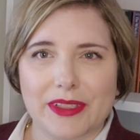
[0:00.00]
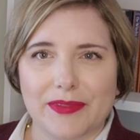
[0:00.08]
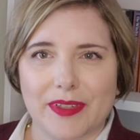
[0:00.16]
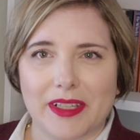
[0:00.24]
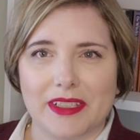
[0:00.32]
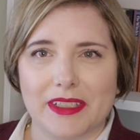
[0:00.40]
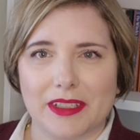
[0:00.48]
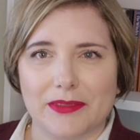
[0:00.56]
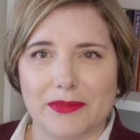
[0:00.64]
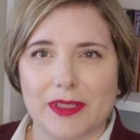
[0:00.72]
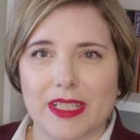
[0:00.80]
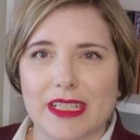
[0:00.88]
fell in
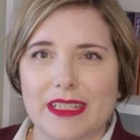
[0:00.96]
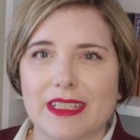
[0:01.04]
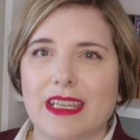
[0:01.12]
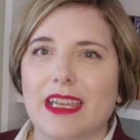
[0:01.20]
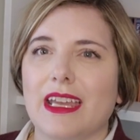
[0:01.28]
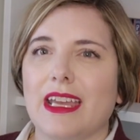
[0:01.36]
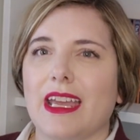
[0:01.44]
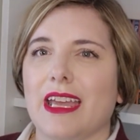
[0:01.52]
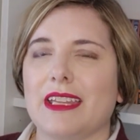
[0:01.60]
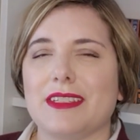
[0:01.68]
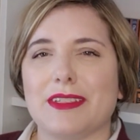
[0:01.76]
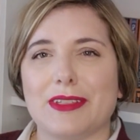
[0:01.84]
love with.
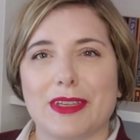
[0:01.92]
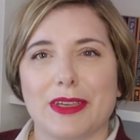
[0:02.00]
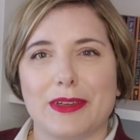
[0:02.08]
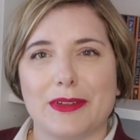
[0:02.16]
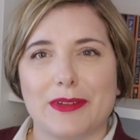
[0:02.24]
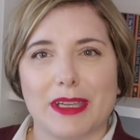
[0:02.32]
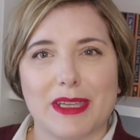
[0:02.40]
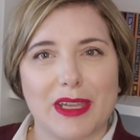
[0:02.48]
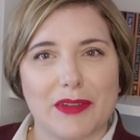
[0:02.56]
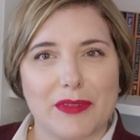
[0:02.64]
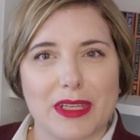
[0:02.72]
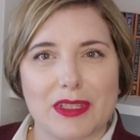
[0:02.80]
And so I
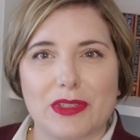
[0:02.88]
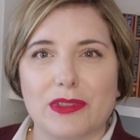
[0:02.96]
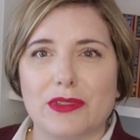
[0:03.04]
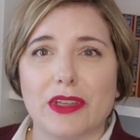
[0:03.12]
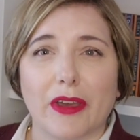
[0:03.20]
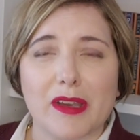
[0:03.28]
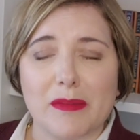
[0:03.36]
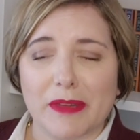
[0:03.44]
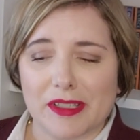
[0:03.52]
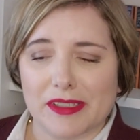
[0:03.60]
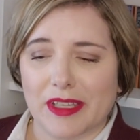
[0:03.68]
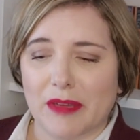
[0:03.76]
can't wait to talk
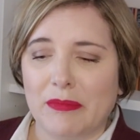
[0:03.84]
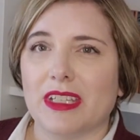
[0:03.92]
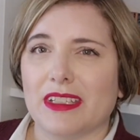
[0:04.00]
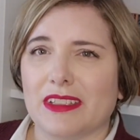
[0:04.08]
about them.